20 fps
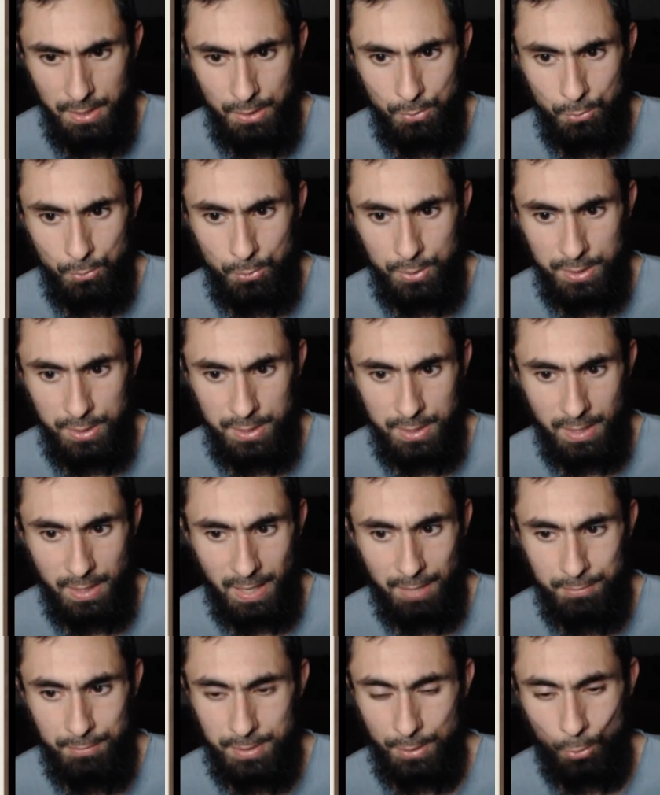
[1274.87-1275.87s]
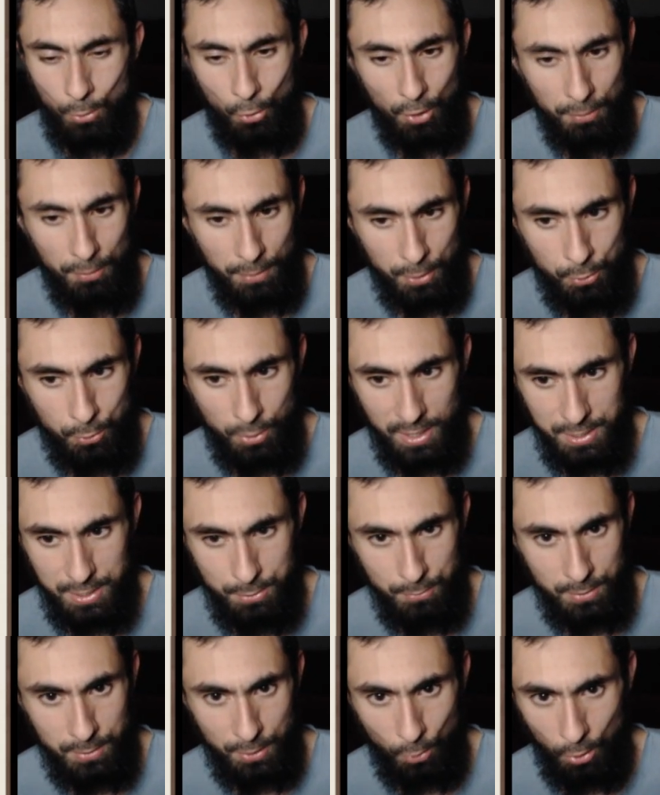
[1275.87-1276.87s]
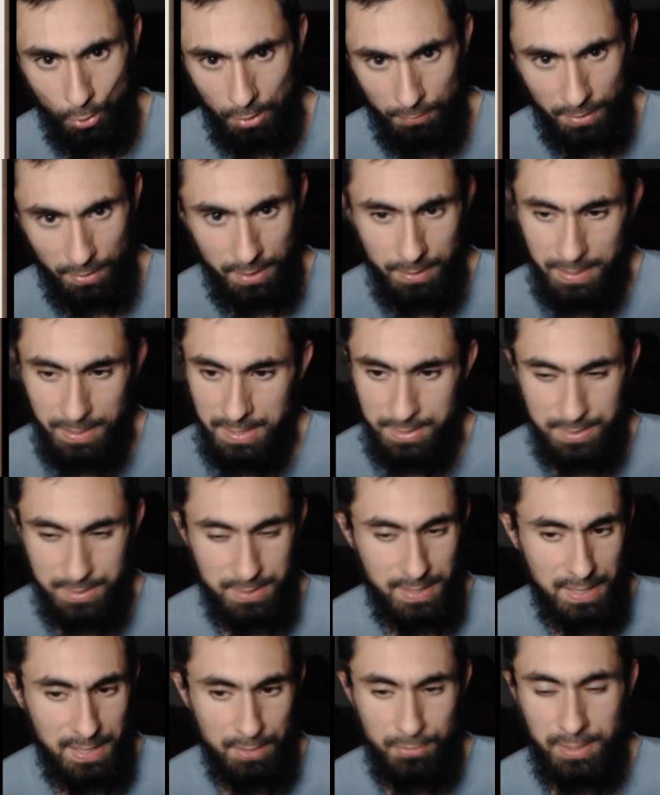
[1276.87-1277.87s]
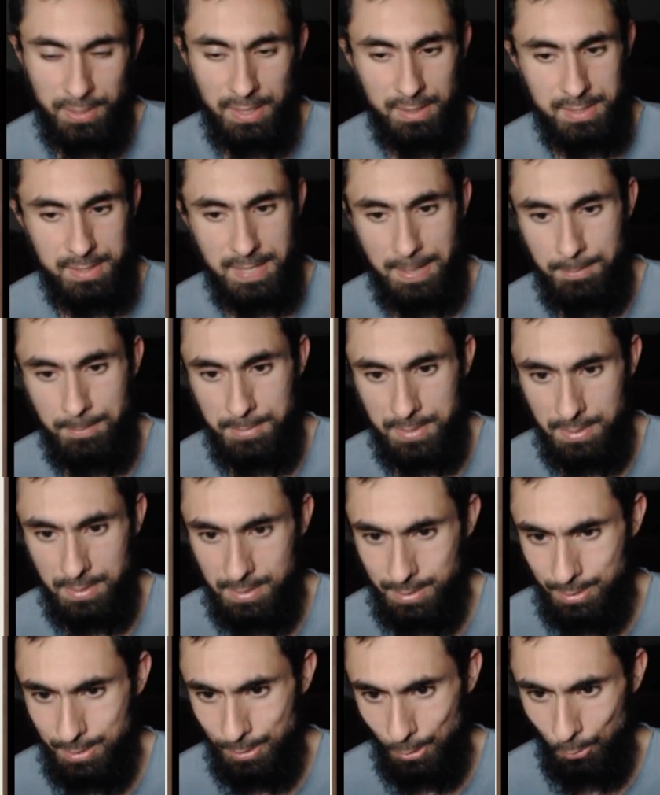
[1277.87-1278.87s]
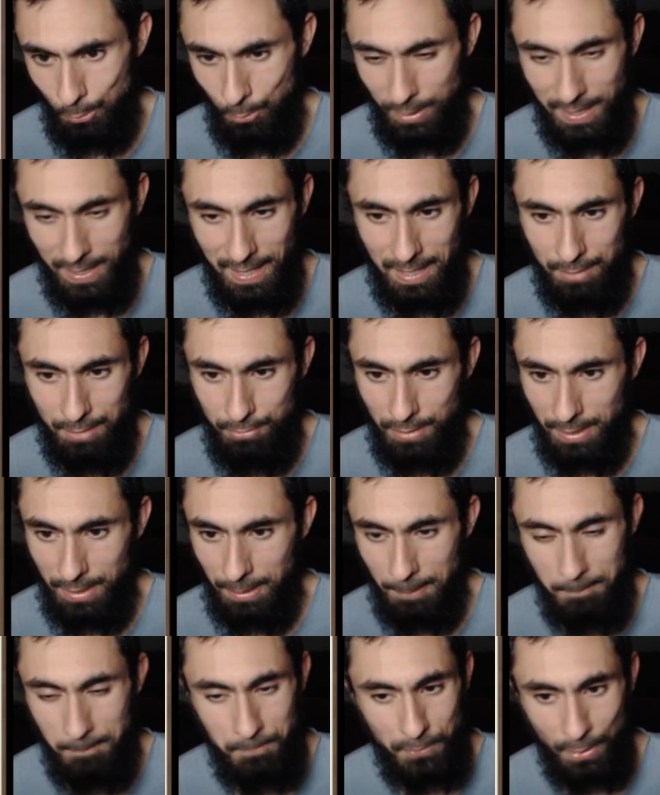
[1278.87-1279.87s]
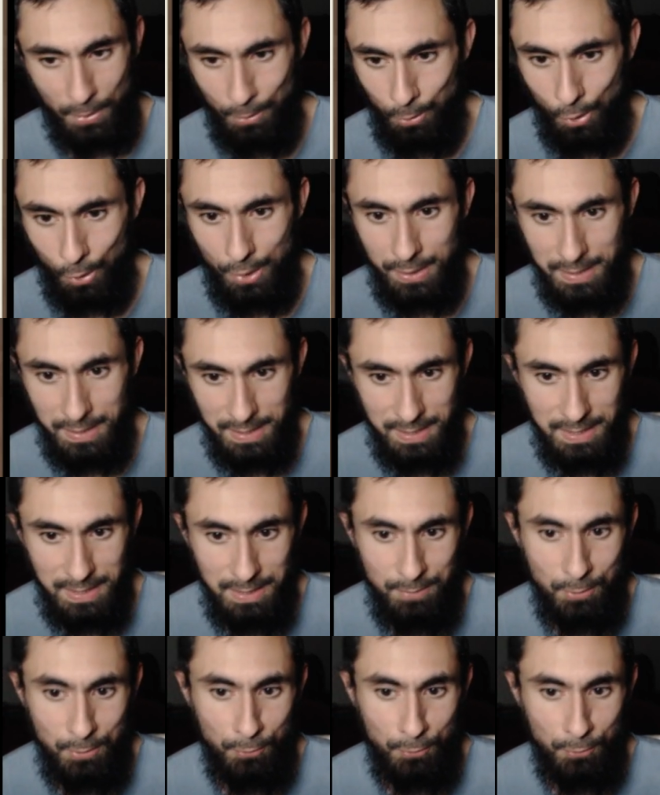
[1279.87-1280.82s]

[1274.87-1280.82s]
we have done all of our quests, we've done all of our instant AFK attempts, and still we have like a lot needed even